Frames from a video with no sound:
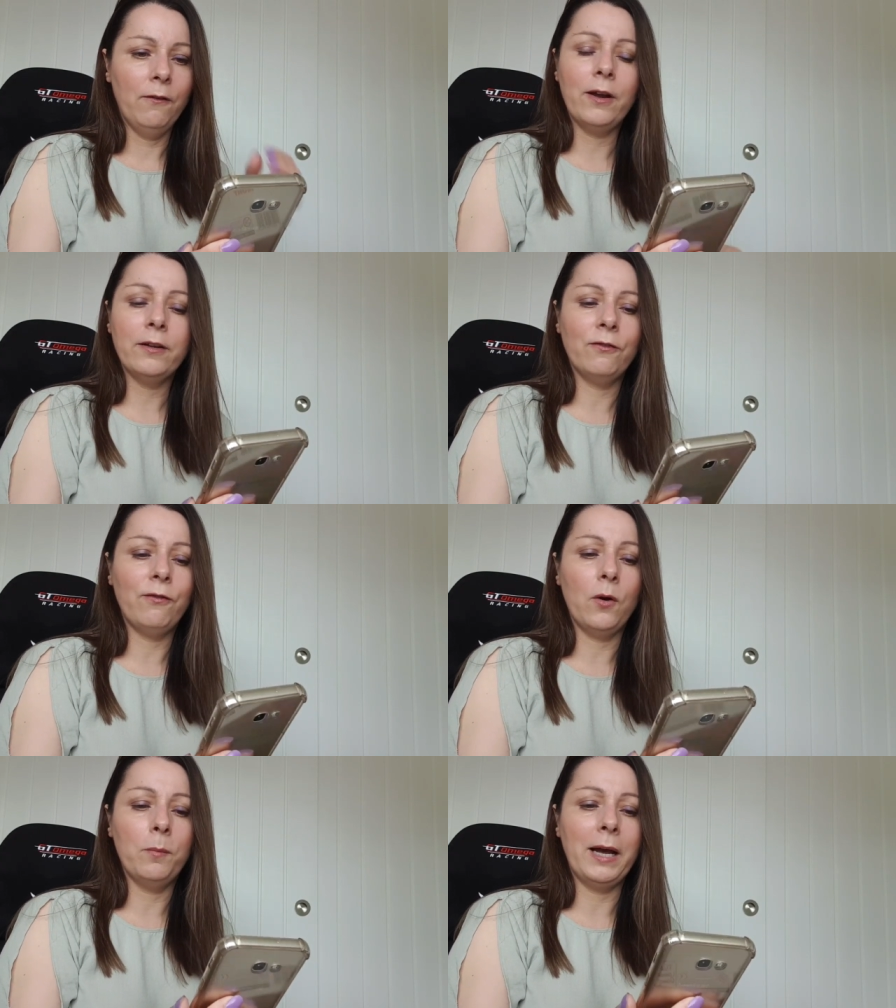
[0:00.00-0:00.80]

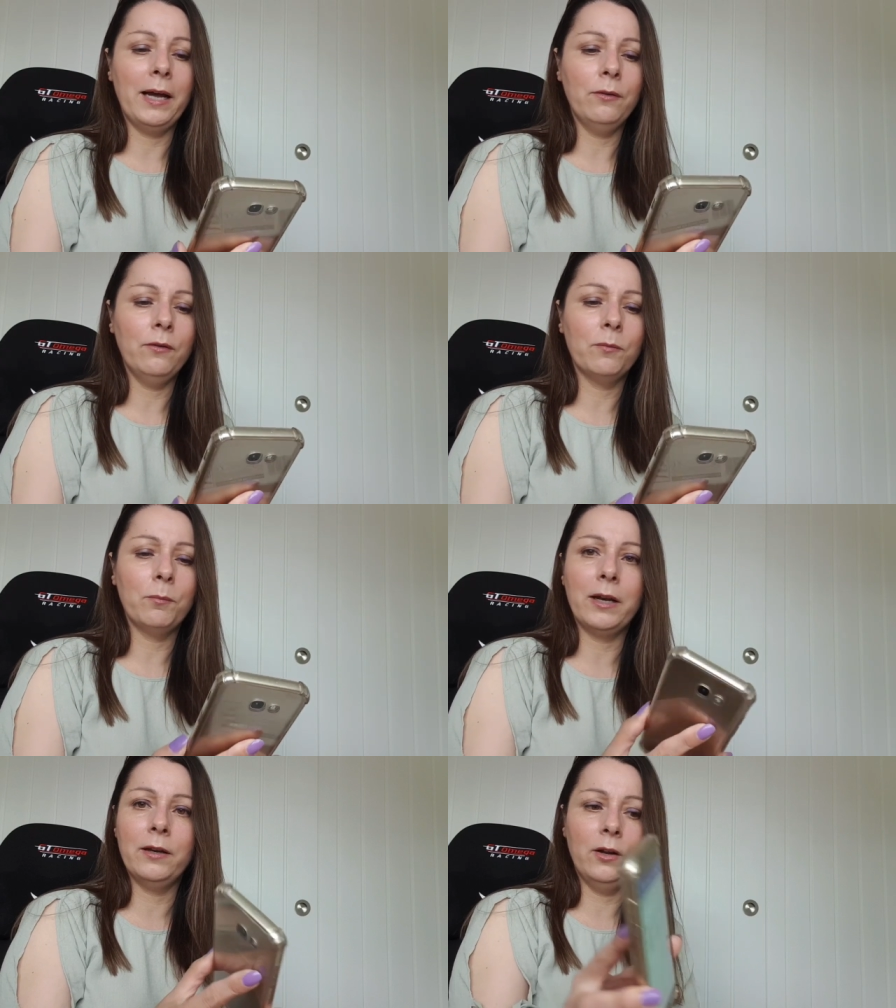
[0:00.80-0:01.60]
35 pounds
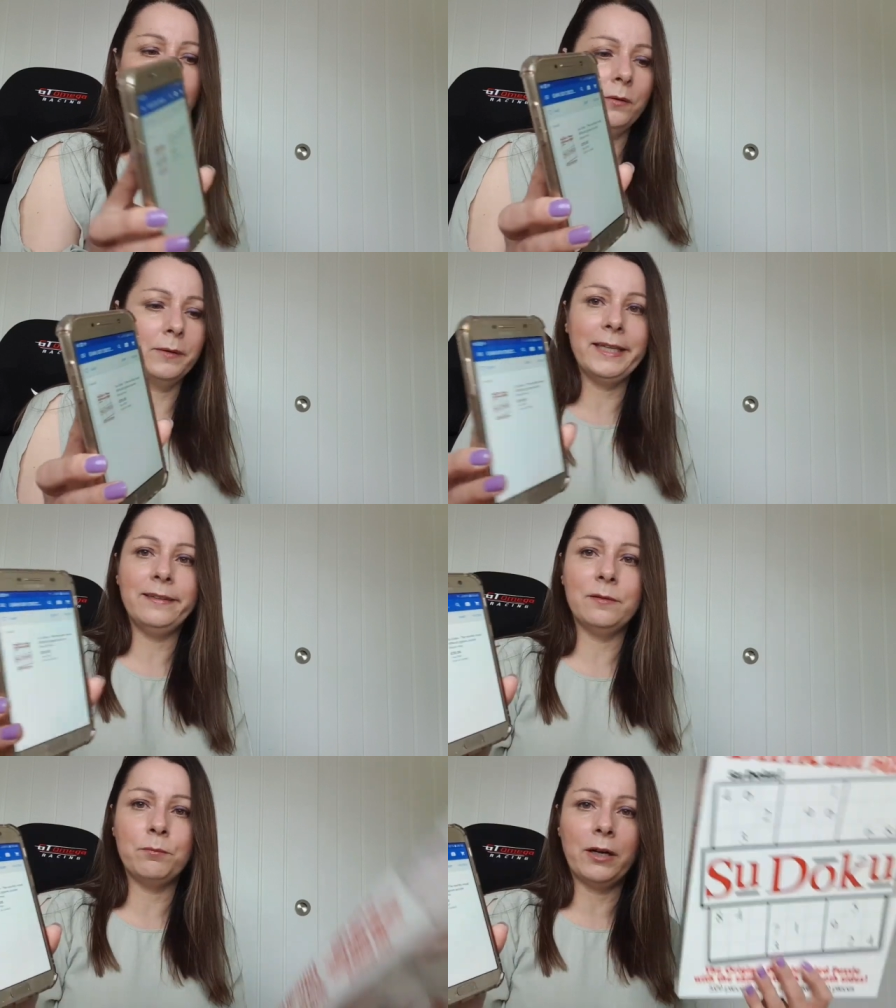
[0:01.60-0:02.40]
brand new this
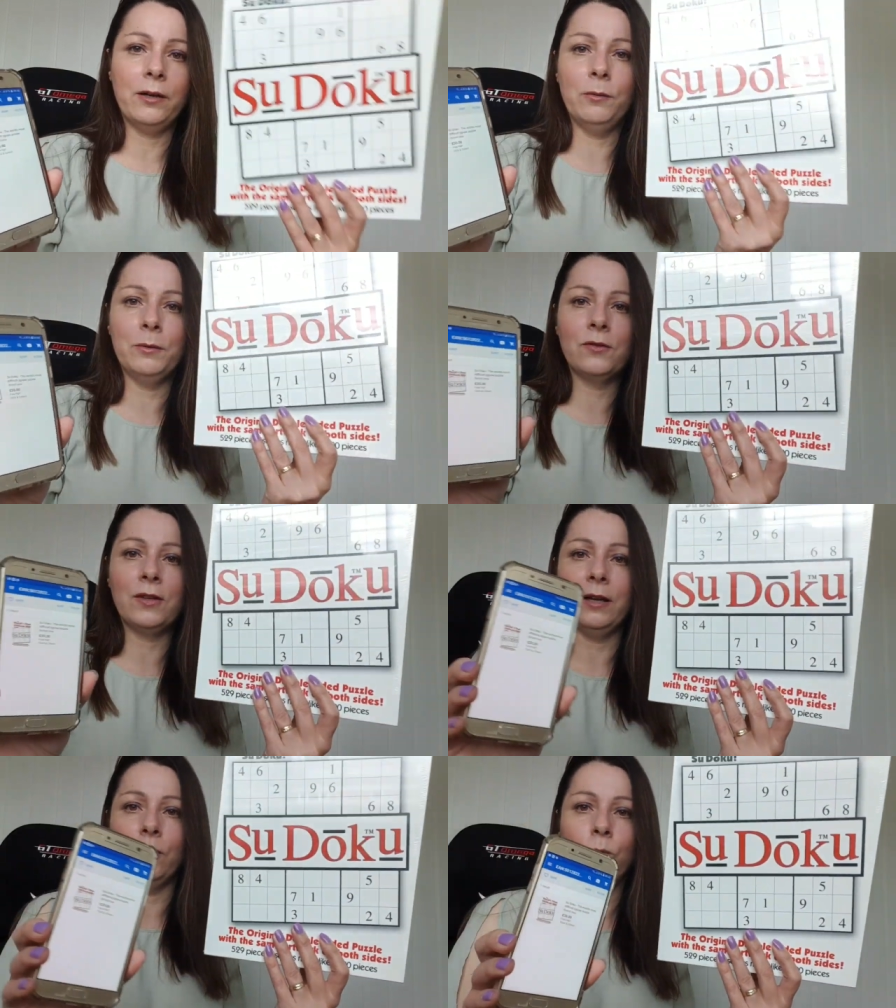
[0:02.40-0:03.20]
is brand new and
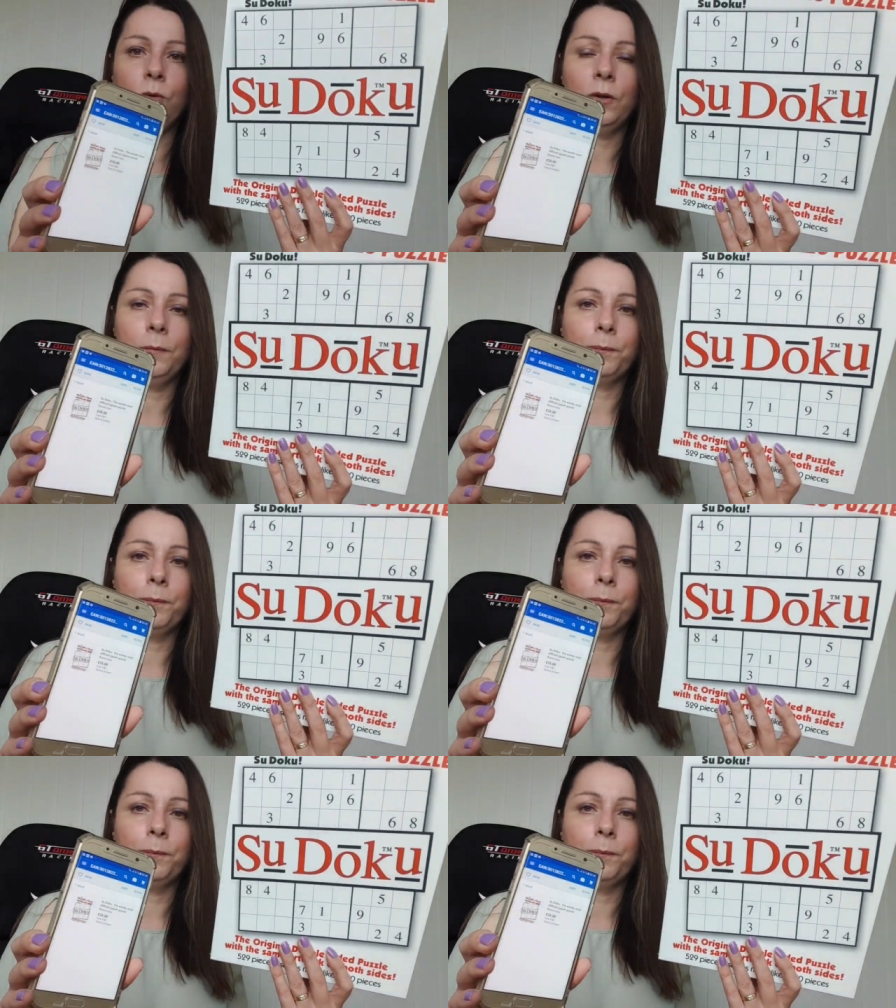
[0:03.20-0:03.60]
sealed